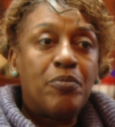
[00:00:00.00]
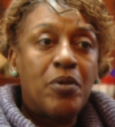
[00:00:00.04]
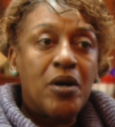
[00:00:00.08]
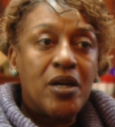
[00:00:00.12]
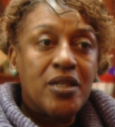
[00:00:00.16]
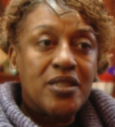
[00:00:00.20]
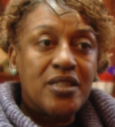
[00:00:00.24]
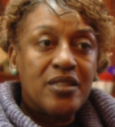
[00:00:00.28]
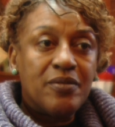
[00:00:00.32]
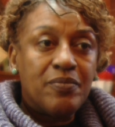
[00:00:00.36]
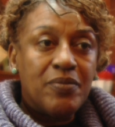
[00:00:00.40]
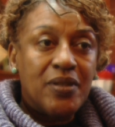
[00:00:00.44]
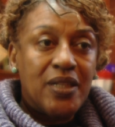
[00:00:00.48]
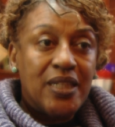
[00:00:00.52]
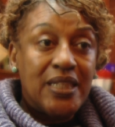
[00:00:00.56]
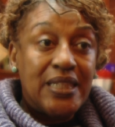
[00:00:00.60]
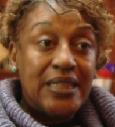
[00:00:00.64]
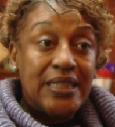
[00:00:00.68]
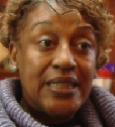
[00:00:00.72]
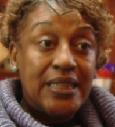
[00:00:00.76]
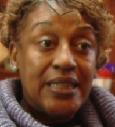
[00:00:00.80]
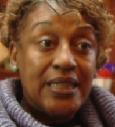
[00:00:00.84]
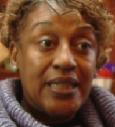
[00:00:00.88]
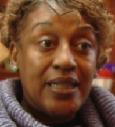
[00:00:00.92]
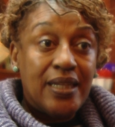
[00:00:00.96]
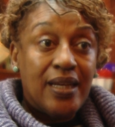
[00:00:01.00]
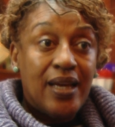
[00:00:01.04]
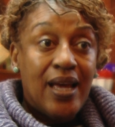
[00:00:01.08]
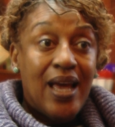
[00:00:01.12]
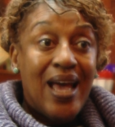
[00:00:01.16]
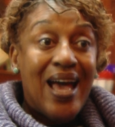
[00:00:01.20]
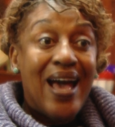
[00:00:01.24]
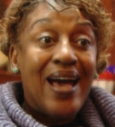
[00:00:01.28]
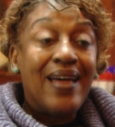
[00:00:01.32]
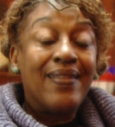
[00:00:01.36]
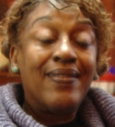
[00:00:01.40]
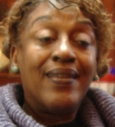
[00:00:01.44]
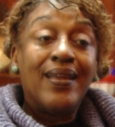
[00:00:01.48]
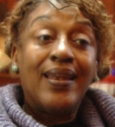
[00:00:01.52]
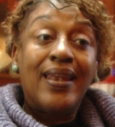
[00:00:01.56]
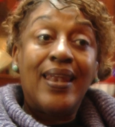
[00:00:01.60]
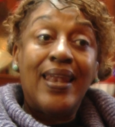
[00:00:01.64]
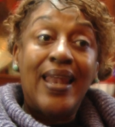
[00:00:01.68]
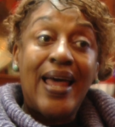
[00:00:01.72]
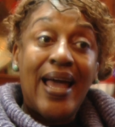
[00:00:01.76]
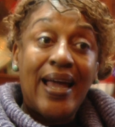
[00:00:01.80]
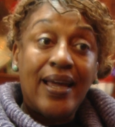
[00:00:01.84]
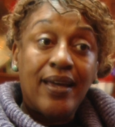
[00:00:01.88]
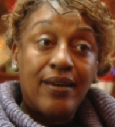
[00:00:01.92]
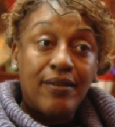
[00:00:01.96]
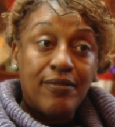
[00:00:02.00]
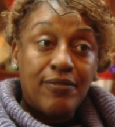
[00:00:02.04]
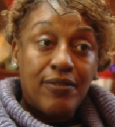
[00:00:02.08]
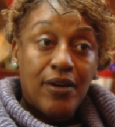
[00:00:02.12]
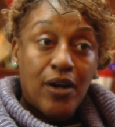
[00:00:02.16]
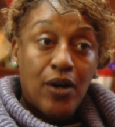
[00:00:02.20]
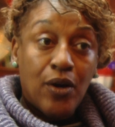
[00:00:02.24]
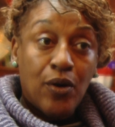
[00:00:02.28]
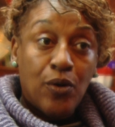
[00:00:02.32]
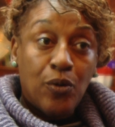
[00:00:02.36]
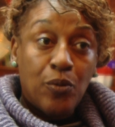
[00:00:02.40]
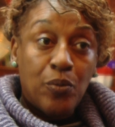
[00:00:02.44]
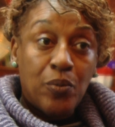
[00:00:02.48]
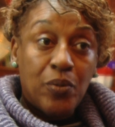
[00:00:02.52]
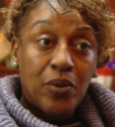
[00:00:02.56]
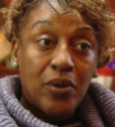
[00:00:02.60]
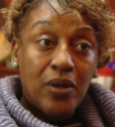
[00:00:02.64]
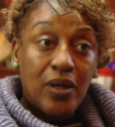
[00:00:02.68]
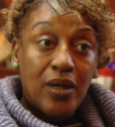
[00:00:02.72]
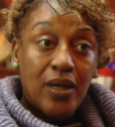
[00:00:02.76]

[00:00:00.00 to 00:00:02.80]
possibility and the lack of hope.